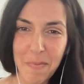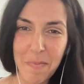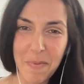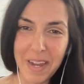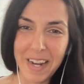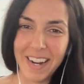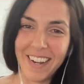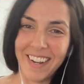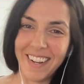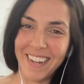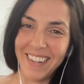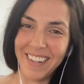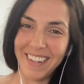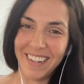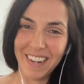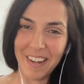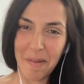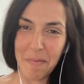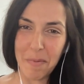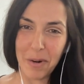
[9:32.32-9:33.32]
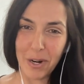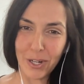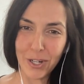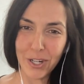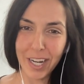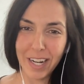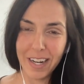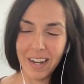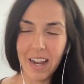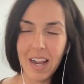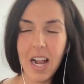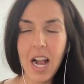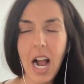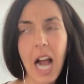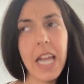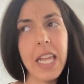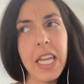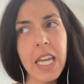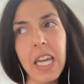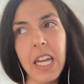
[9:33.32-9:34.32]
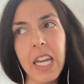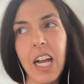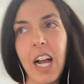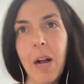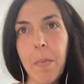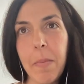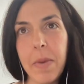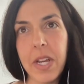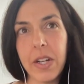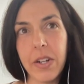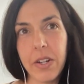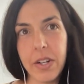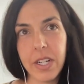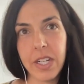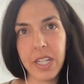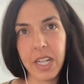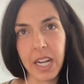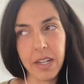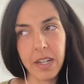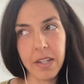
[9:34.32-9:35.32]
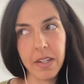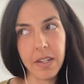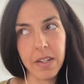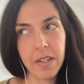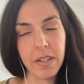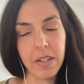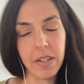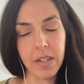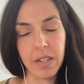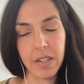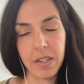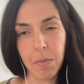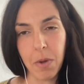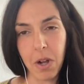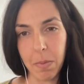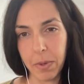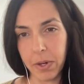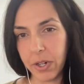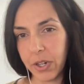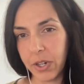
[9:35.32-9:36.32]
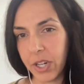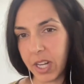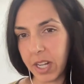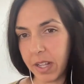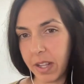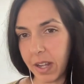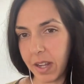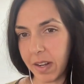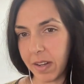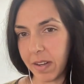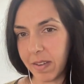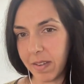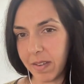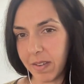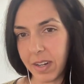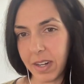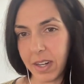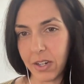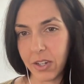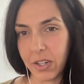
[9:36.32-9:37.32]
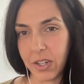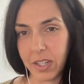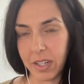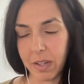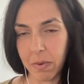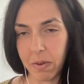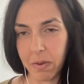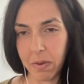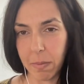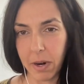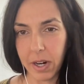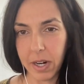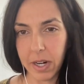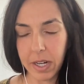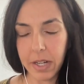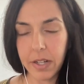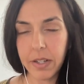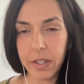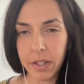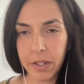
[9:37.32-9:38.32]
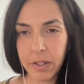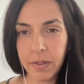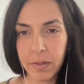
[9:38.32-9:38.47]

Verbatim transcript: been a, a merchant I think yeah. it helped me understand the the mm -hmm. small merchant that mm -hmm. initially we were marketing to.